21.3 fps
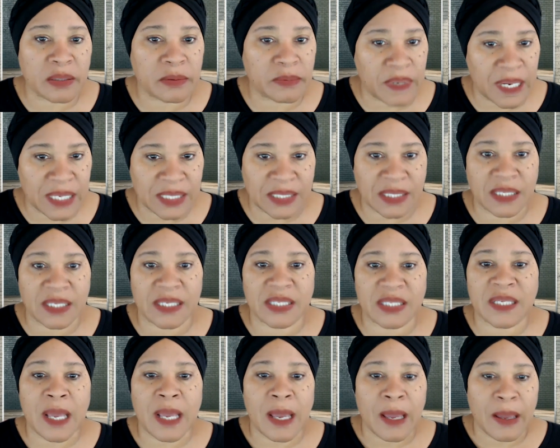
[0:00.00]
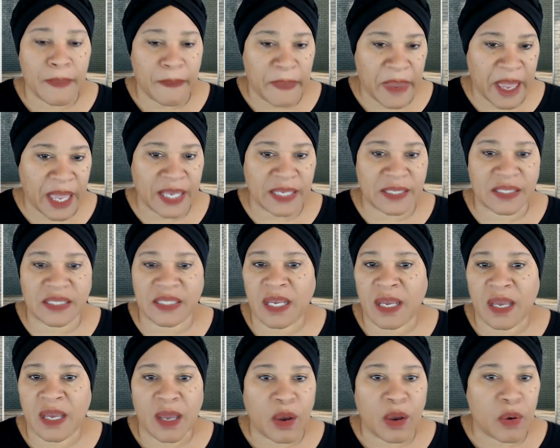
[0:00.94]
the Restless pace
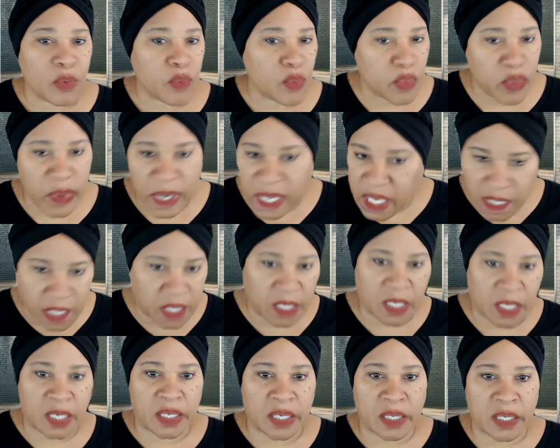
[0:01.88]
week.